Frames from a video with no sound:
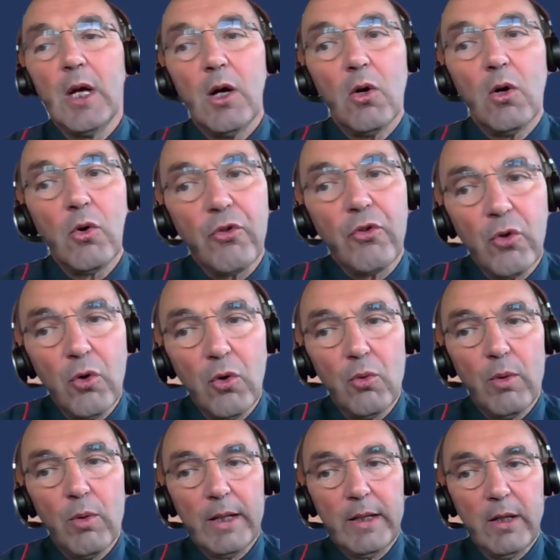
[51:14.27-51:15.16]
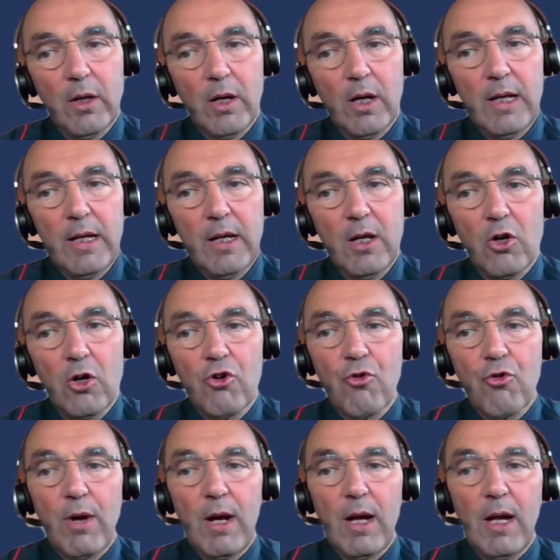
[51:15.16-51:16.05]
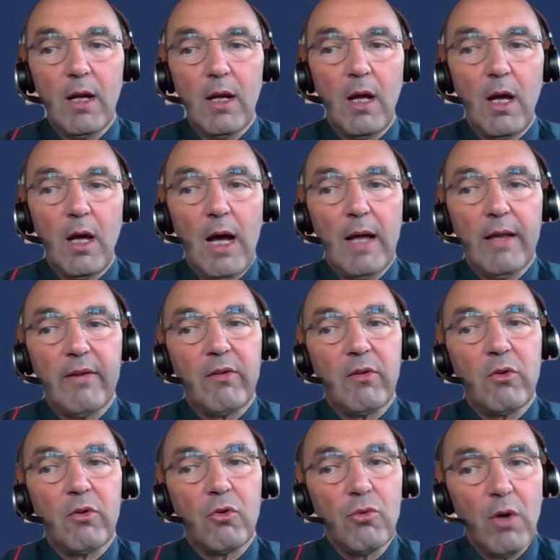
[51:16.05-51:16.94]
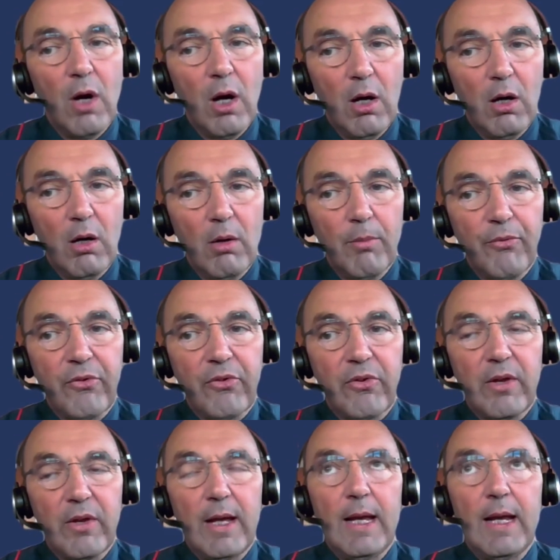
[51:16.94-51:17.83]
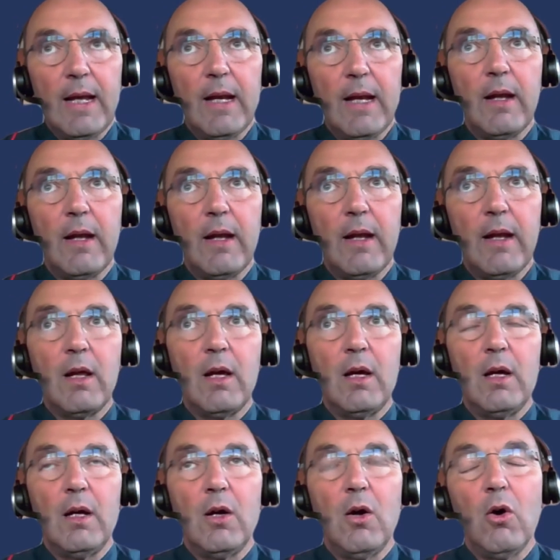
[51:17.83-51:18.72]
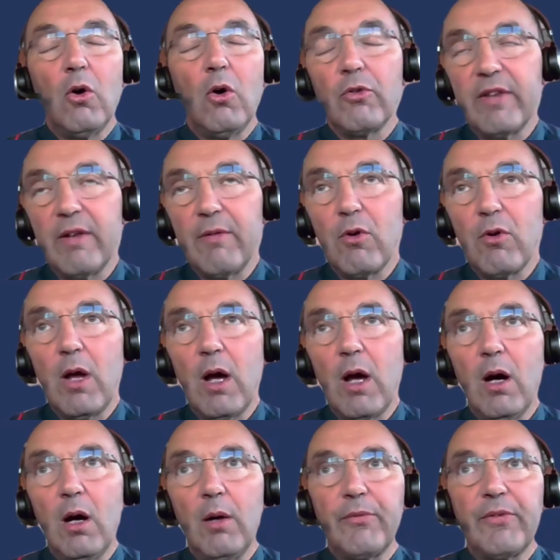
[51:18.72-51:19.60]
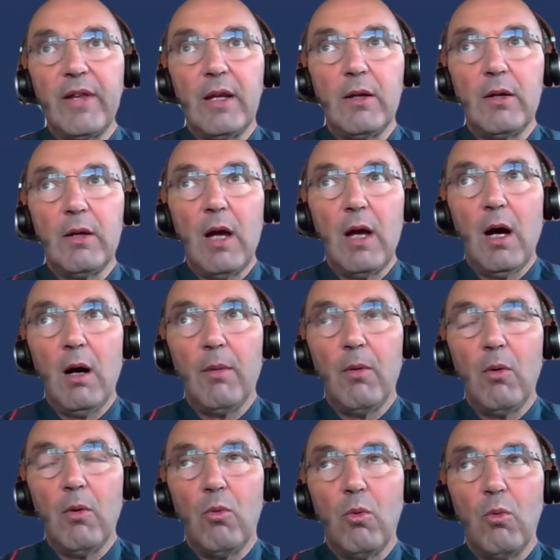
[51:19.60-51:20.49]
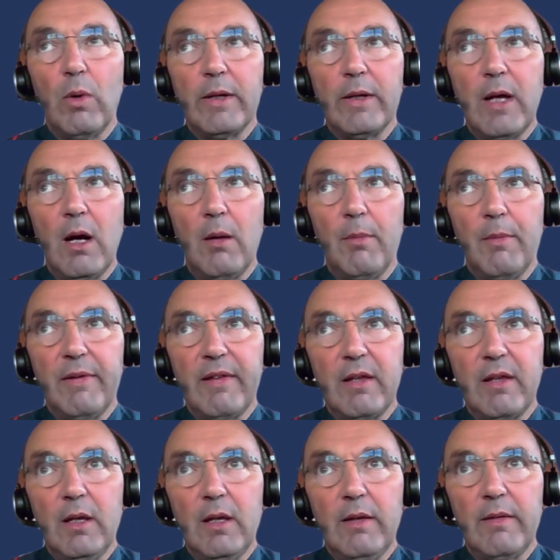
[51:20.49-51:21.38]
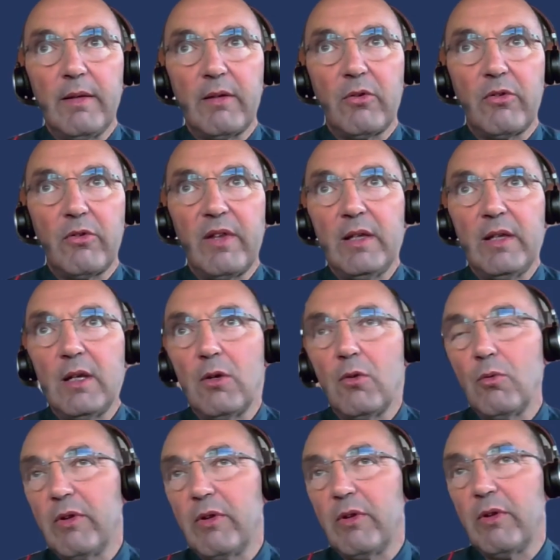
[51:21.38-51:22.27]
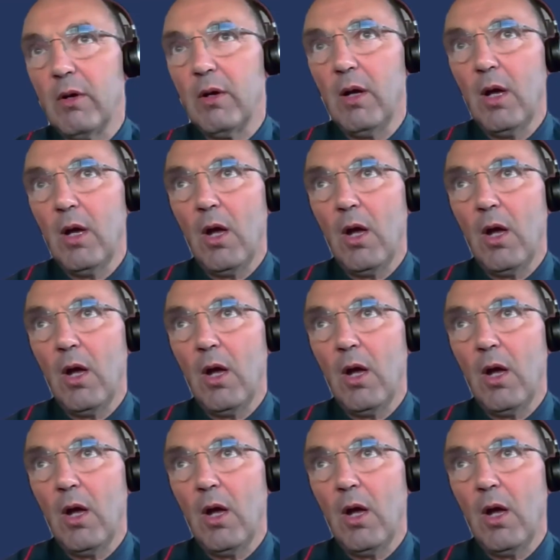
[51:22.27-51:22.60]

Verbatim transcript: Also, when the clinical trial has two arms and uh, or several arms, and uh, one arm is, is associated with a